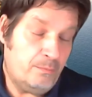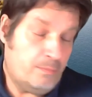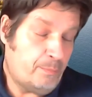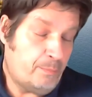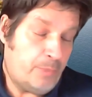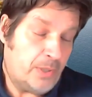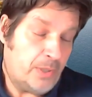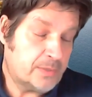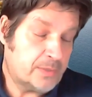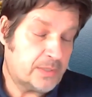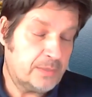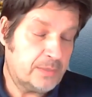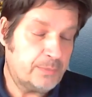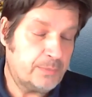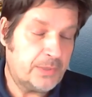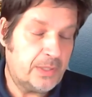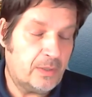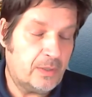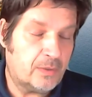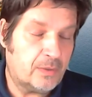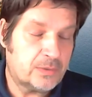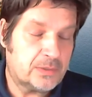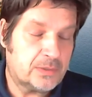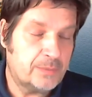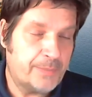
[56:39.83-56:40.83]
possibly
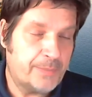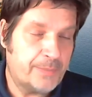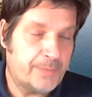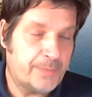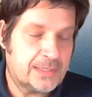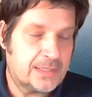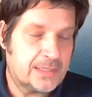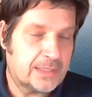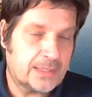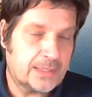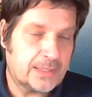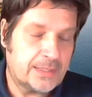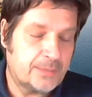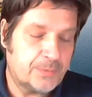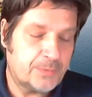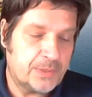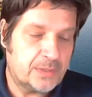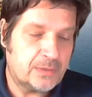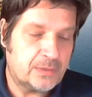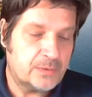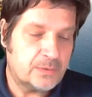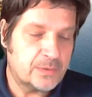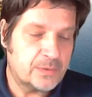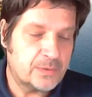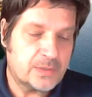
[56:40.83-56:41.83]
automatically
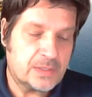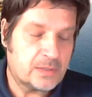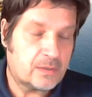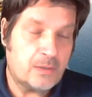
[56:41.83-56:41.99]
reduce the